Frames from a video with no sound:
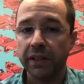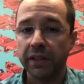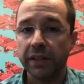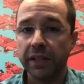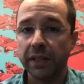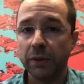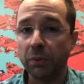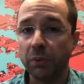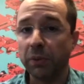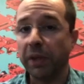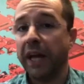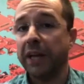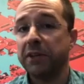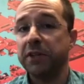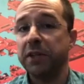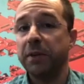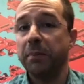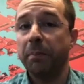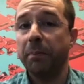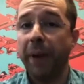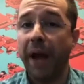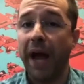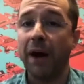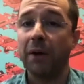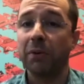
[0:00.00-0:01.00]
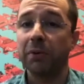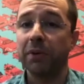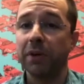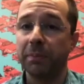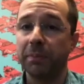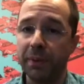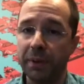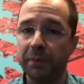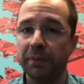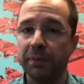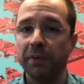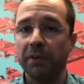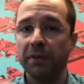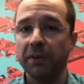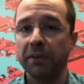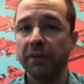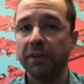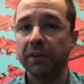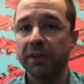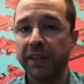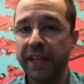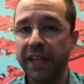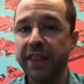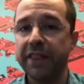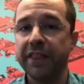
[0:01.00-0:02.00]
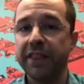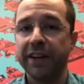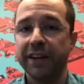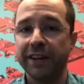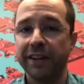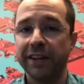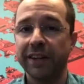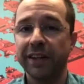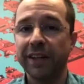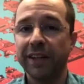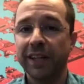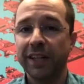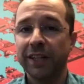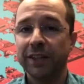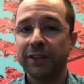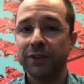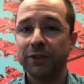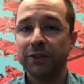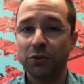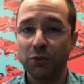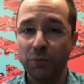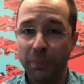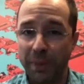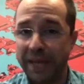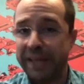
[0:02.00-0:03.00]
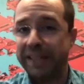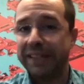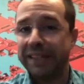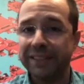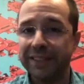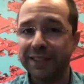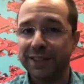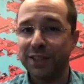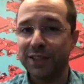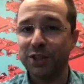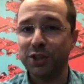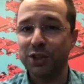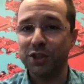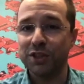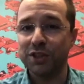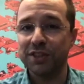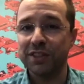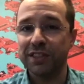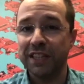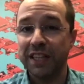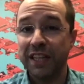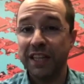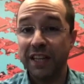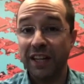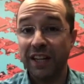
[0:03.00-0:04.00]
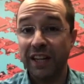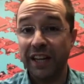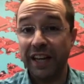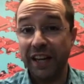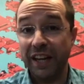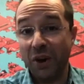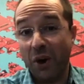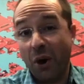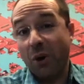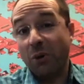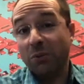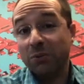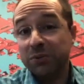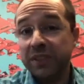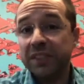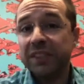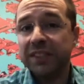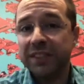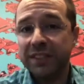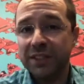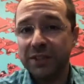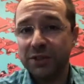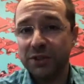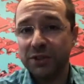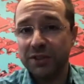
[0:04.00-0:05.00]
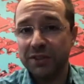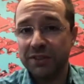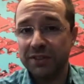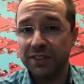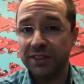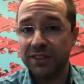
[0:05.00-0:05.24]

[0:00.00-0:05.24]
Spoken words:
It will actually empower the people in there to make the decisions and own the decision.